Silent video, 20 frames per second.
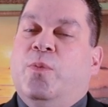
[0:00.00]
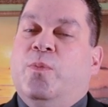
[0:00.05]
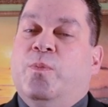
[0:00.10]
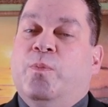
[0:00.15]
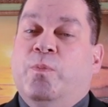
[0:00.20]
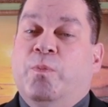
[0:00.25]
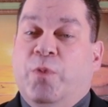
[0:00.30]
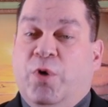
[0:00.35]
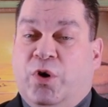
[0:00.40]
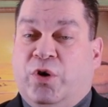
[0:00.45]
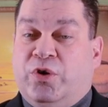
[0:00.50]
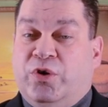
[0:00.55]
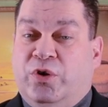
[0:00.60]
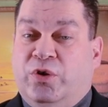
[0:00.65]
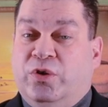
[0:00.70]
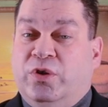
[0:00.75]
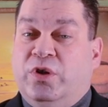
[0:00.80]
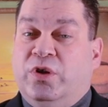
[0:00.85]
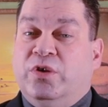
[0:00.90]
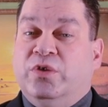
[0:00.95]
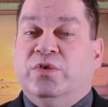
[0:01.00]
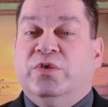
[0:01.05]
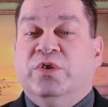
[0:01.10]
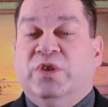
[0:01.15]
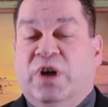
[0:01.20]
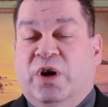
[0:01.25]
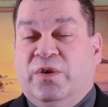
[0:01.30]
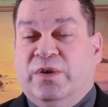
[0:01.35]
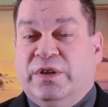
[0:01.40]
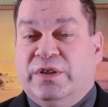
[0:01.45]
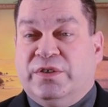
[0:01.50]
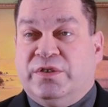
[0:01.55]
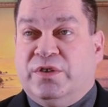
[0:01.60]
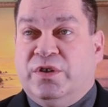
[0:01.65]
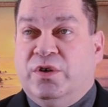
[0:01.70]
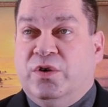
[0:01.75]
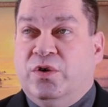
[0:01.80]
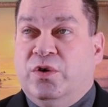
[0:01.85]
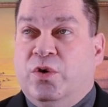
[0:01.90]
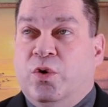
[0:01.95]
Merkel noticed.
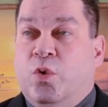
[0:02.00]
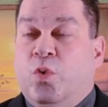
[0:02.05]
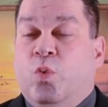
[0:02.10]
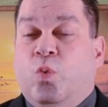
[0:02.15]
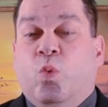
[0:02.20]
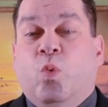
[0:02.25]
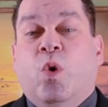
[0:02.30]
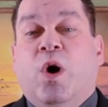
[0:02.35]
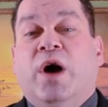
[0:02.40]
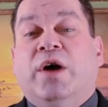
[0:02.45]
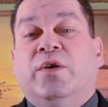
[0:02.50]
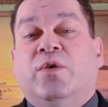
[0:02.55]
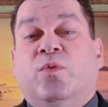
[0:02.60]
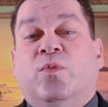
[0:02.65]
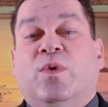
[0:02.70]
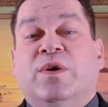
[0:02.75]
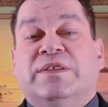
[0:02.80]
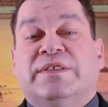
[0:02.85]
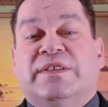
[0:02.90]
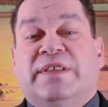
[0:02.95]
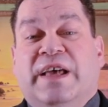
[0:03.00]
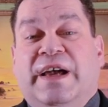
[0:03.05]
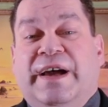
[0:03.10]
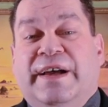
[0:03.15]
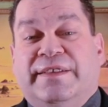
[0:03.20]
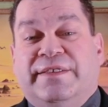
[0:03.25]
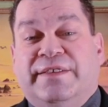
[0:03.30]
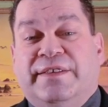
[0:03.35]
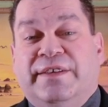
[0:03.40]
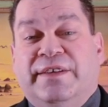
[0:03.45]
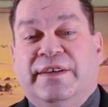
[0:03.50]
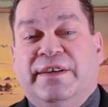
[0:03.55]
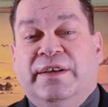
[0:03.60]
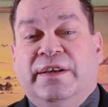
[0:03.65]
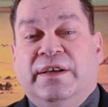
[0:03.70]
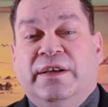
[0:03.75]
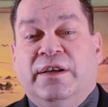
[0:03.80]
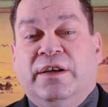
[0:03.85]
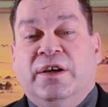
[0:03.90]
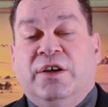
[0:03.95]
What was that?
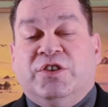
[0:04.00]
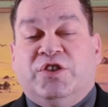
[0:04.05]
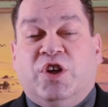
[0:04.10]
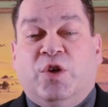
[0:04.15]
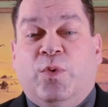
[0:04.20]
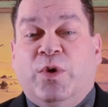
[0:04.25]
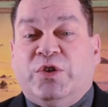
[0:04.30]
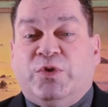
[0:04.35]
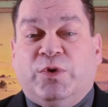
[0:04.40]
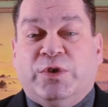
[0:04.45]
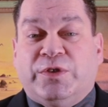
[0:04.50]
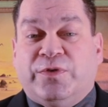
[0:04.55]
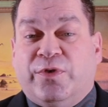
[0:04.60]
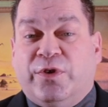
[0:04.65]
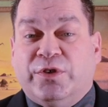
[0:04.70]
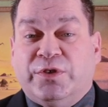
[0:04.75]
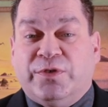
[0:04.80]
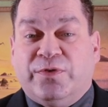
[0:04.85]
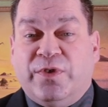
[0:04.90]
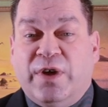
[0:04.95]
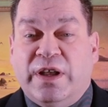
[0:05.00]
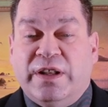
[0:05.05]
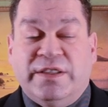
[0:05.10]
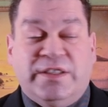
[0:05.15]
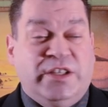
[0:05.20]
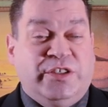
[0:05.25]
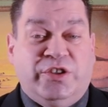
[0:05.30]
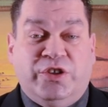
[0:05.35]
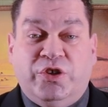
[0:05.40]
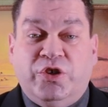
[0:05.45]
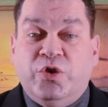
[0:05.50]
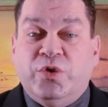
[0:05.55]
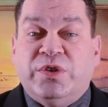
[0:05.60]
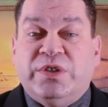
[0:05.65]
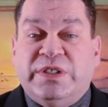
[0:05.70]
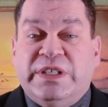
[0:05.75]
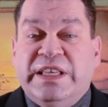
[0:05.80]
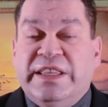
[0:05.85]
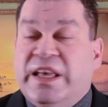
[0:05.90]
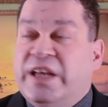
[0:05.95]
So he went to his first friend and said, "Did you
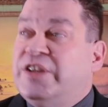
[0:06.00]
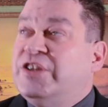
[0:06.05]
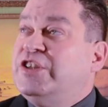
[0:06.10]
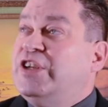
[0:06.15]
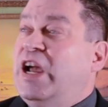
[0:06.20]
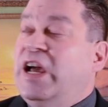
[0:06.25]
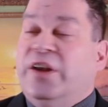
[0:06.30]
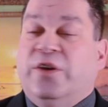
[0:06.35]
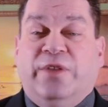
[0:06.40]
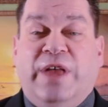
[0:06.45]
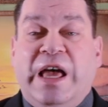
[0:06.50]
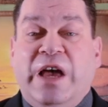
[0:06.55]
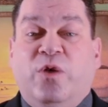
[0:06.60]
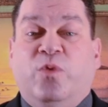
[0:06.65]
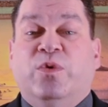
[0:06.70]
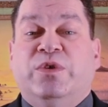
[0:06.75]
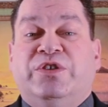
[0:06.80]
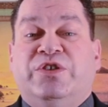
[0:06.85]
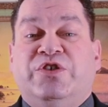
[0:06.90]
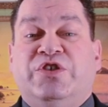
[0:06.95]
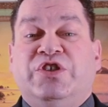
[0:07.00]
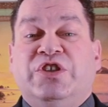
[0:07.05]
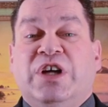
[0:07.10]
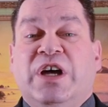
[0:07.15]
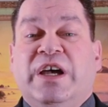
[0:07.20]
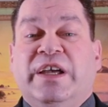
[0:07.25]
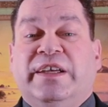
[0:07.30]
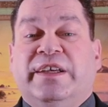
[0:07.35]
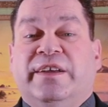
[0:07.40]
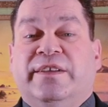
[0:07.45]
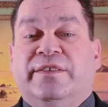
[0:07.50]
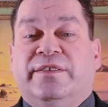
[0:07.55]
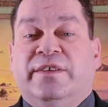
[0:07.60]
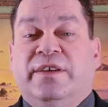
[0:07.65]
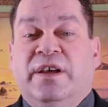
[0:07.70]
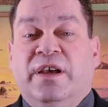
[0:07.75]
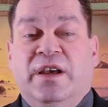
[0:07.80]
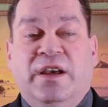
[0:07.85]
see that shadow? That was giant."